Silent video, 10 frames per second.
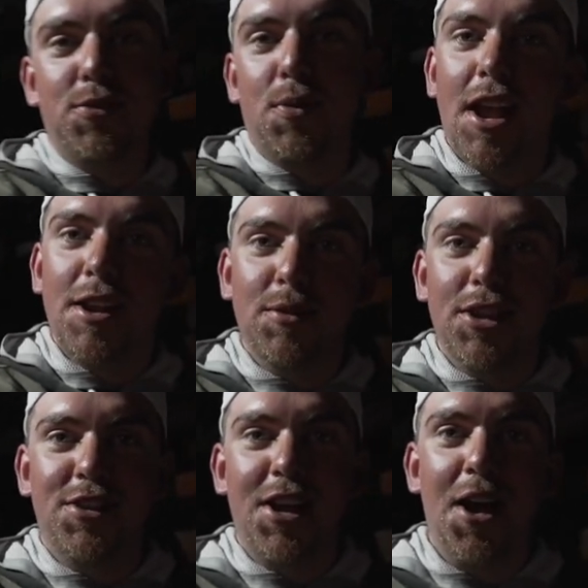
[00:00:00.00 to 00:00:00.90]
is
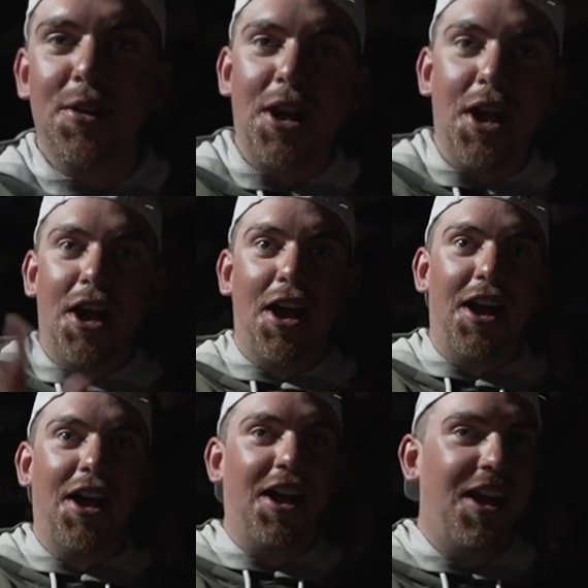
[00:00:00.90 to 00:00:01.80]
randomly in town.
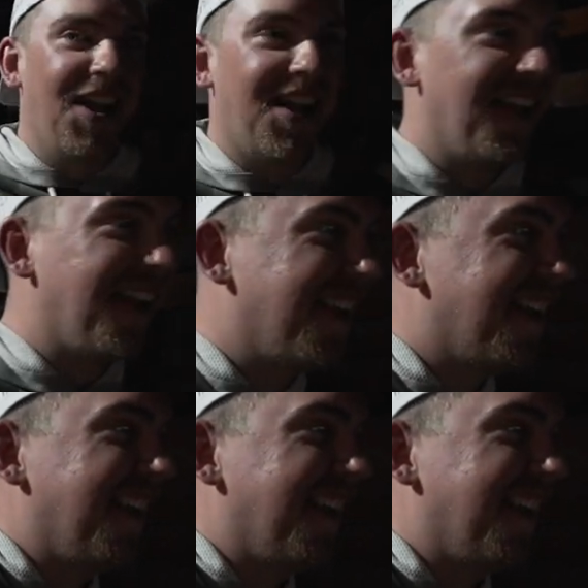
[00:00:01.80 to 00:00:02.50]
Things